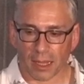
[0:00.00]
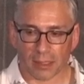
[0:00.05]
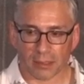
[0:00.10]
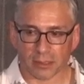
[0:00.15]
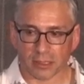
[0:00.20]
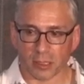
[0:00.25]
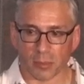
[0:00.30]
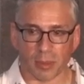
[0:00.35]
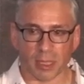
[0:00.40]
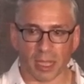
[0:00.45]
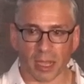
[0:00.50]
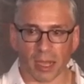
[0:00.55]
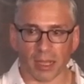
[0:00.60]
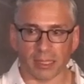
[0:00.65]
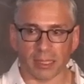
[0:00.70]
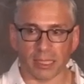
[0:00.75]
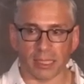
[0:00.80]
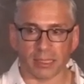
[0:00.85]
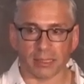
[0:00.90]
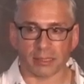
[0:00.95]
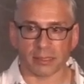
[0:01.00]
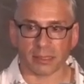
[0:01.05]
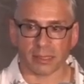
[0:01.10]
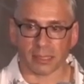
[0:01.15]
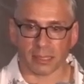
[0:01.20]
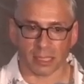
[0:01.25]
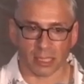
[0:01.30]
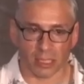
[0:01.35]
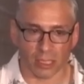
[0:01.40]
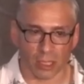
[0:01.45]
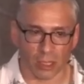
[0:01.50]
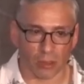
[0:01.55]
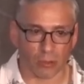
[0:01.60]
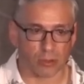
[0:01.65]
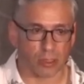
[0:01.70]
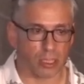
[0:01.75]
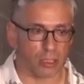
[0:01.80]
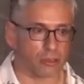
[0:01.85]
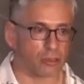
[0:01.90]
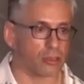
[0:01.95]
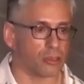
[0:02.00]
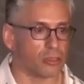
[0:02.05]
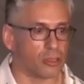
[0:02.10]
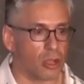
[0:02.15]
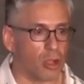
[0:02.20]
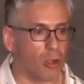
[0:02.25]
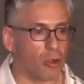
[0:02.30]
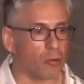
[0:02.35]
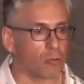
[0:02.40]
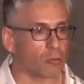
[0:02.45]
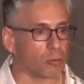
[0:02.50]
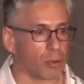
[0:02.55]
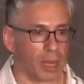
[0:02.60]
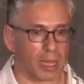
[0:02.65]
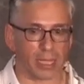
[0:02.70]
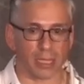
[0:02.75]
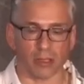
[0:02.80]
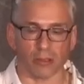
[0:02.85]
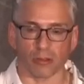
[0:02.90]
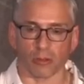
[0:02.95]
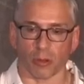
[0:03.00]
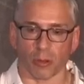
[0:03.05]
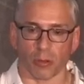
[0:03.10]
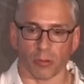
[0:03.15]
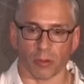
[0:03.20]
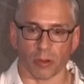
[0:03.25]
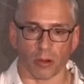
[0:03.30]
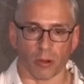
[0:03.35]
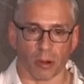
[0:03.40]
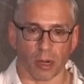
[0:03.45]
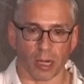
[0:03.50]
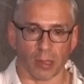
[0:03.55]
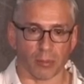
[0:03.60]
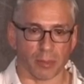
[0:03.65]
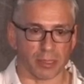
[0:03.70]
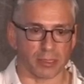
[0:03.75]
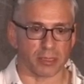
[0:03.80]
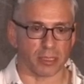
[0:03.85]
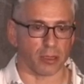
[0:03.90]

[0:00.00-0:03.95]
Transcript: to be honest, you know, there's no regulatory requirements that